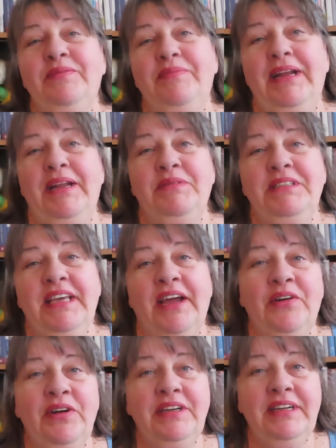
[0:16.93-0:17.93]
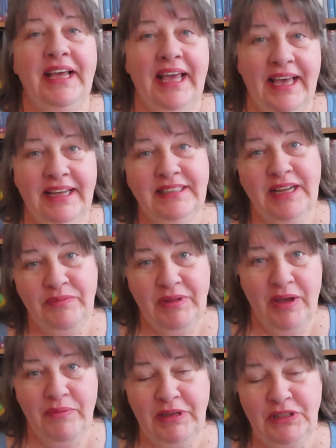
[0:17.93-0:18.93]
My name is Karen, and I'm
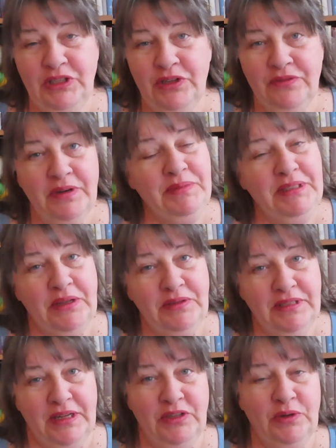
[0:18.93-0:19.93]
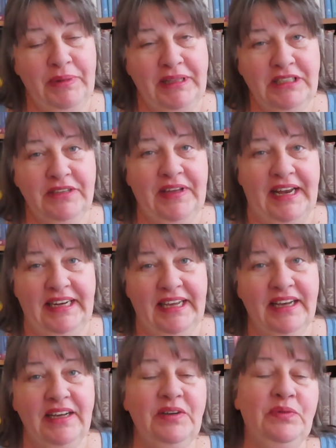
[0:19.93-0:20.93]
coming to you from South Central
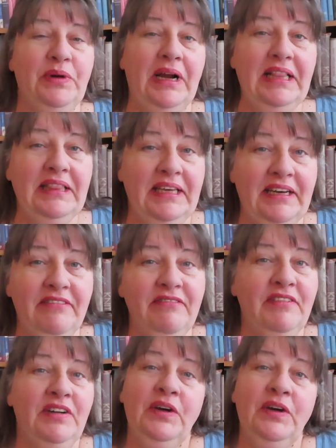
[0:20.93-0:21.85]
Pennsylvania, where I live,